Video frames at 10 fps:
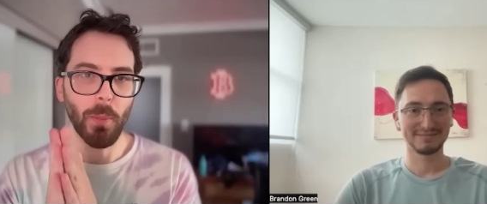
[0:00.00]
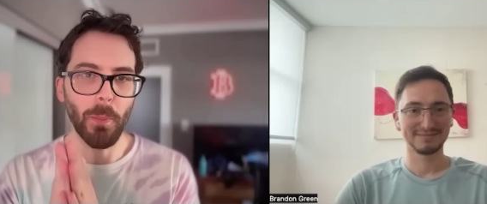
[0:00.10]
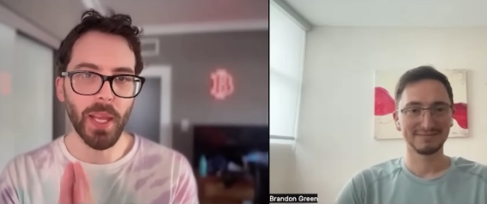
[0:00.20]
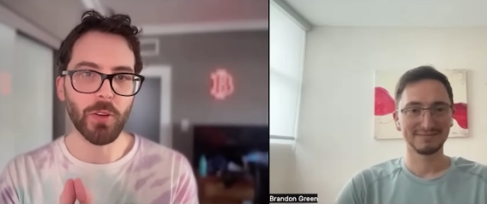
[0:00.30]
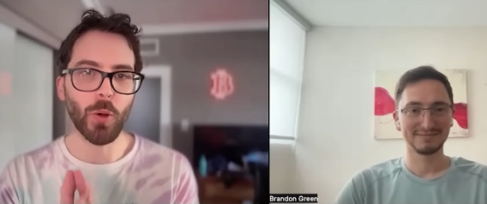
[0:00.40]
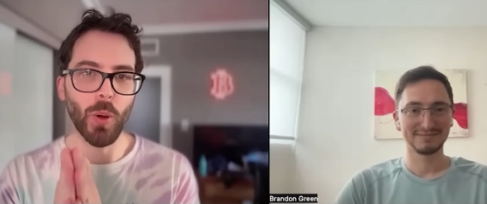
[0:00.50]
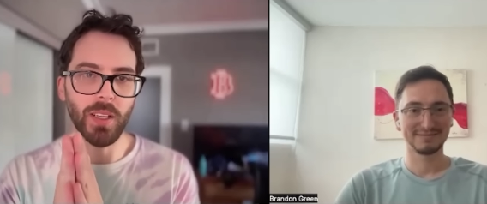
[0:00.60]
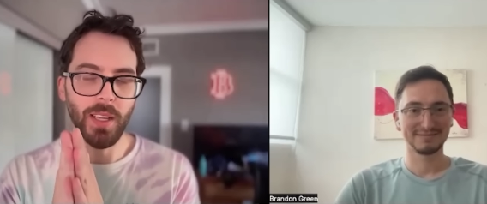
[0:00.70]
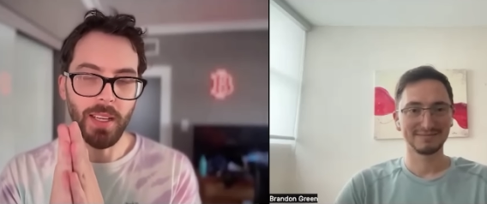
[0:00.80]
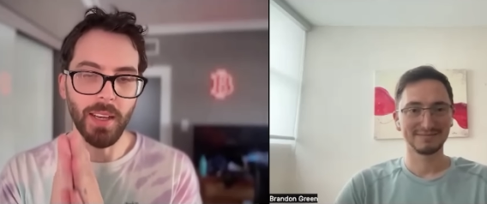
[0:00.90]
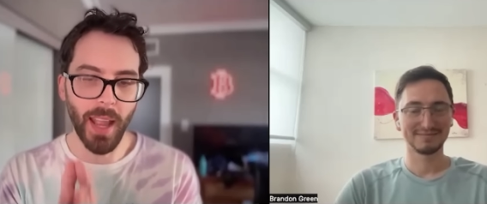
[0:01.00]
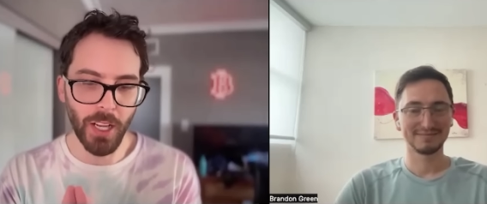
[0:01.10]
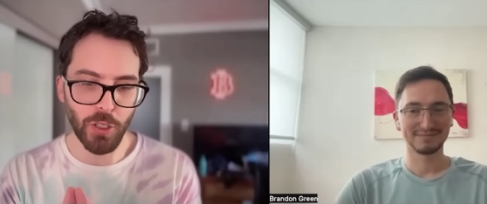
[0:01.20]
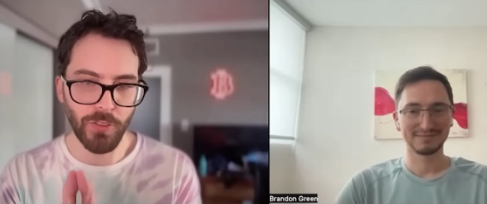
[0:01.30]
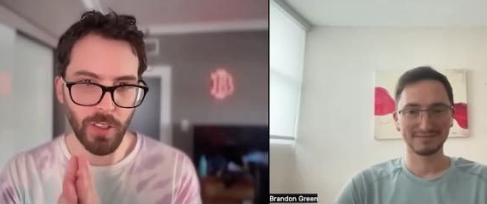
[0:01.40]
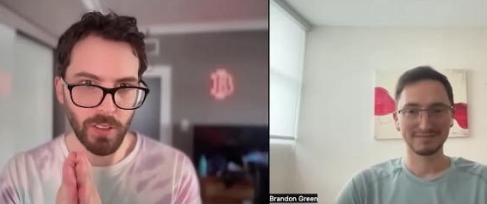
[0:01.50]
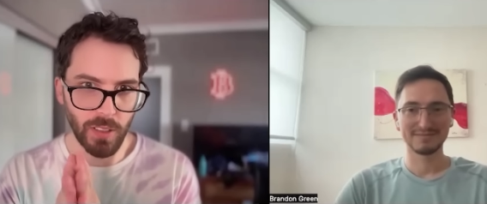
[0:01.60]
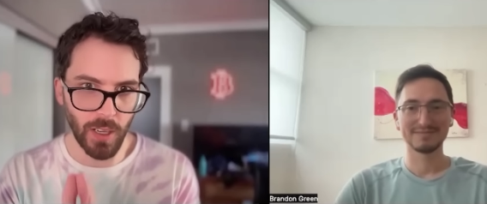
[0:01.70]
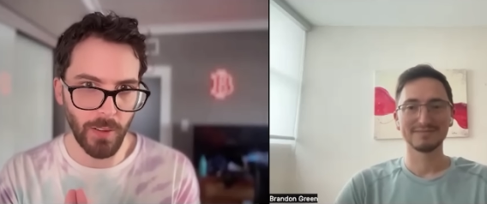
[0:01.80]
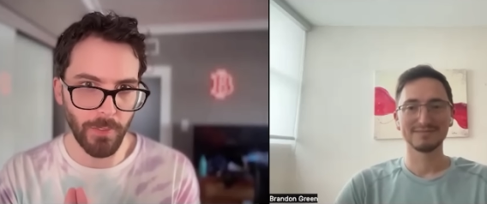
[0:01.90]
Speaker 1: Bitcoin Nashville
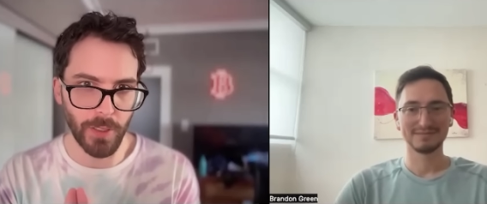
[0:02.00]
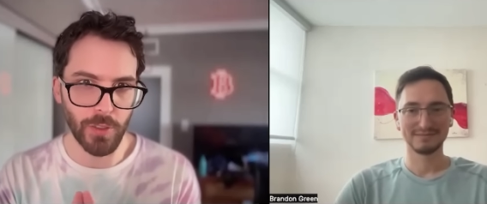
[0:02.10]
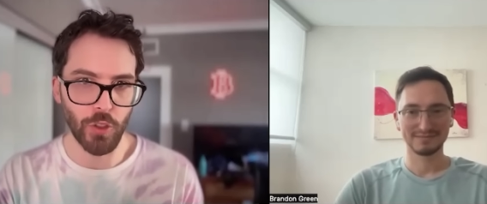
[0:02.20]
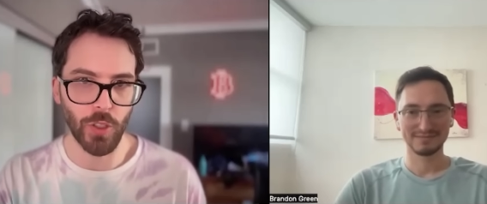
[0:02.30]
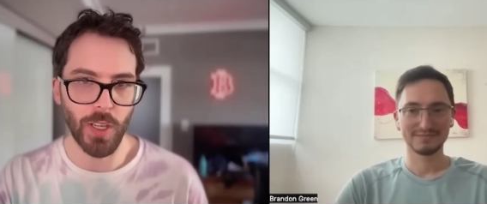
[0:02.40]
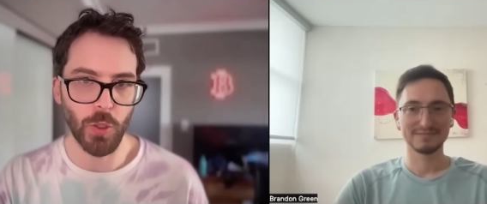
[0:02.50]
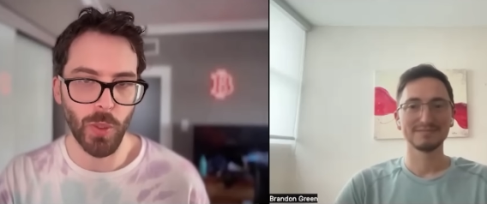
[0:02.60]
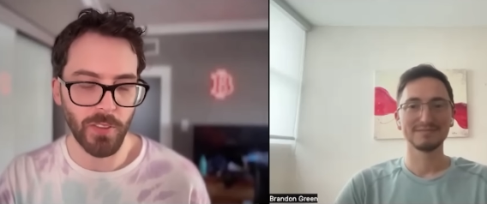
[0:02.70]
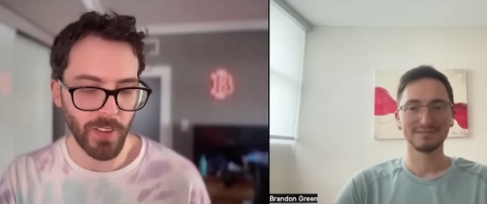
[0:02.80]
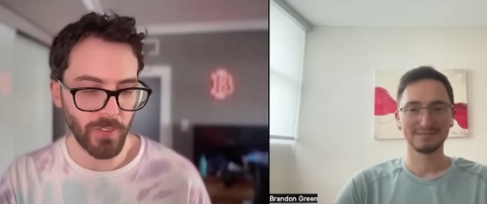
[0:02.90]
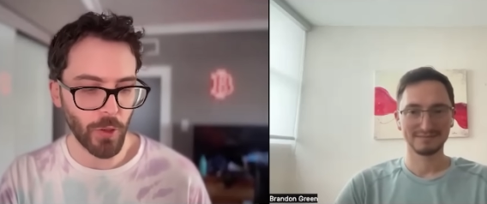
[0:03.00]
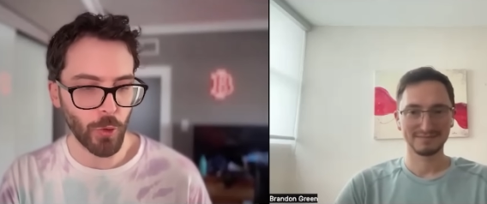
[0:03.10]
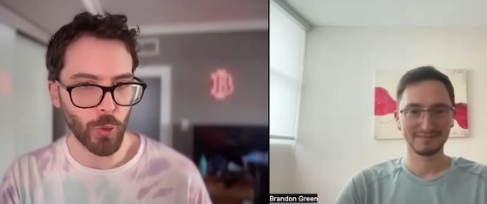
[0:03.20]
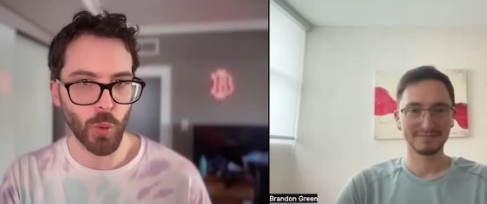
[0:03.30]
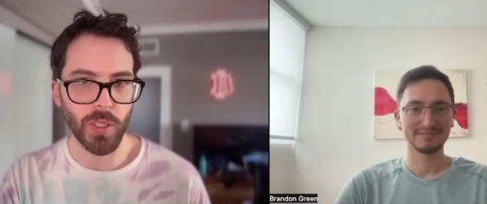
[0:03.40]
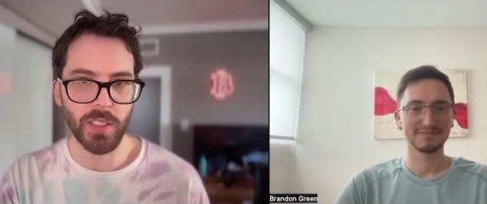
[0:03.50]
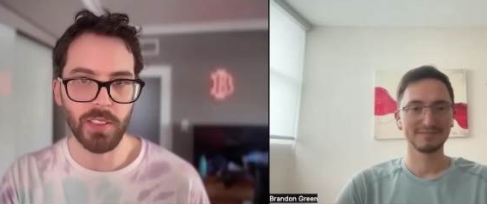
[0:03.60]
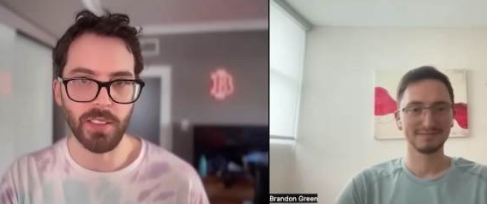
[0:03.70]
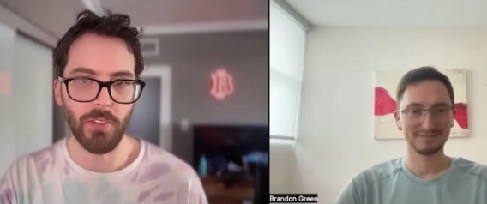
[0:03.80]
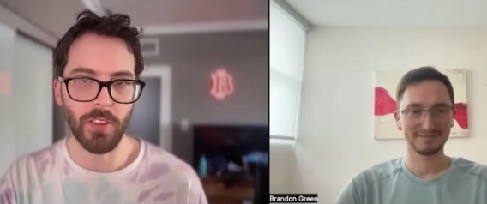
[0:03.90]
Conference, July twenty-fifth through
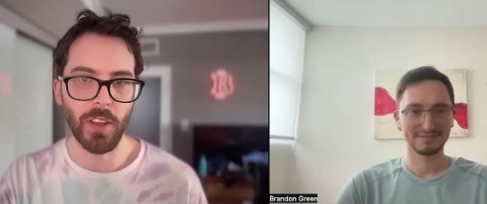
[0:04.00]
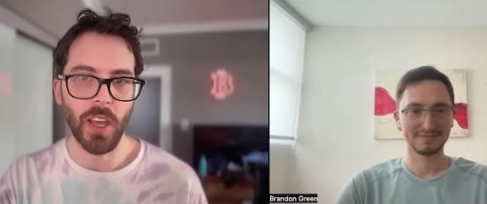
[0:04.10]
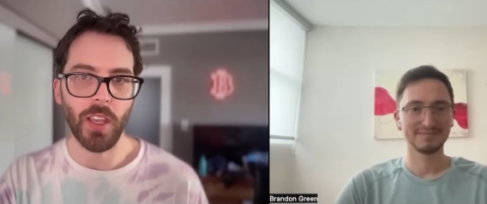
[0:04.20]
twenty-seventh.